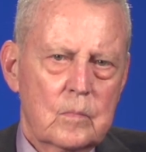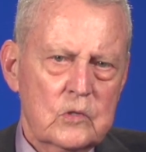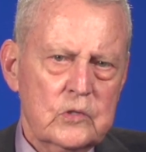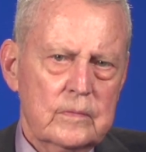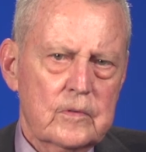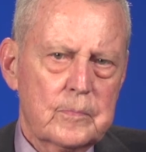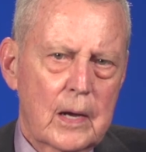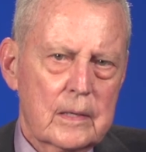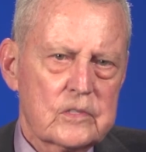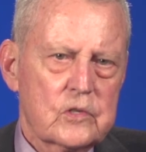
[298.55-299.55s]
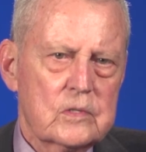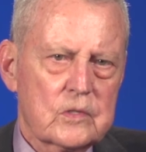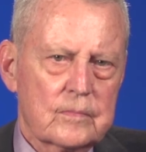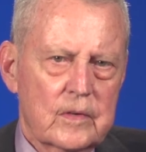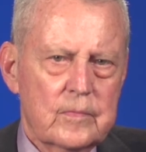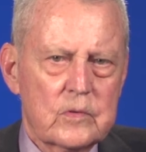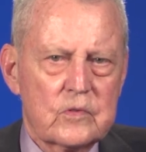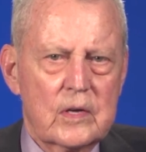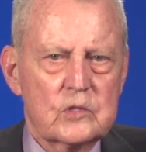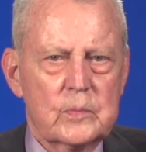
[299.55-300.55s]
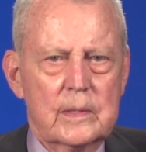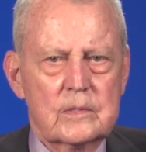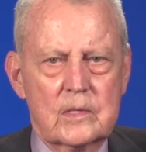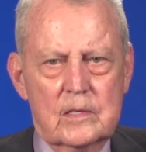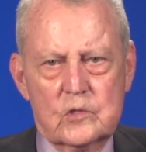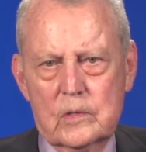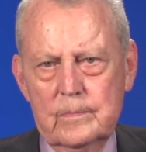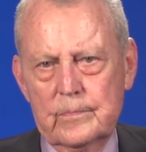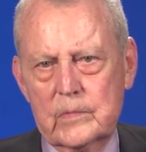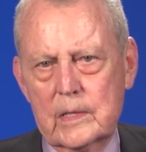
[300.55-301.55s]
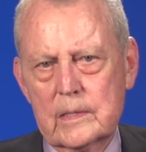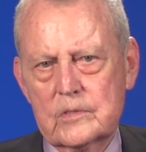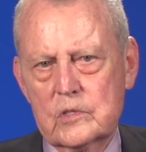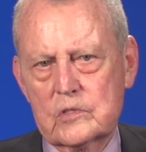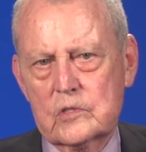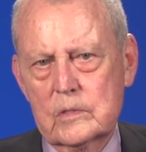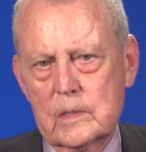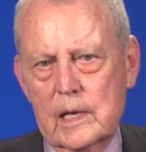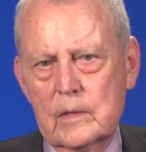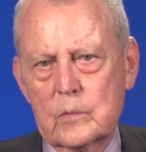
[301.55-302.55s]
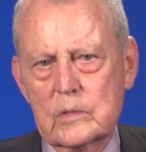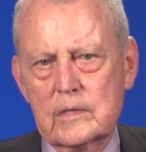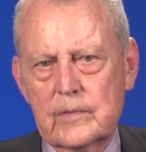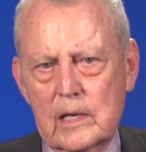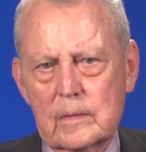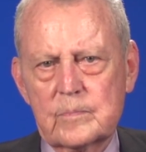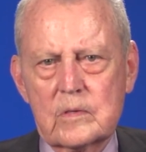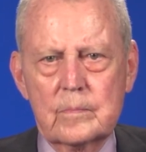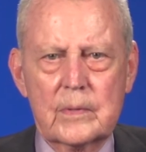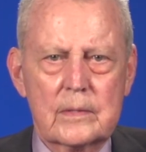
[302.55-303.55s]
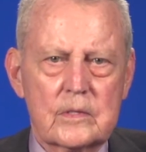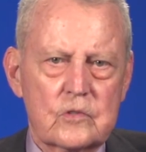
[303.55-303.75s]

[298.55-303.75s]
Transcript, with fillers: Most of the policies of liver transplantation that exist today were developed by the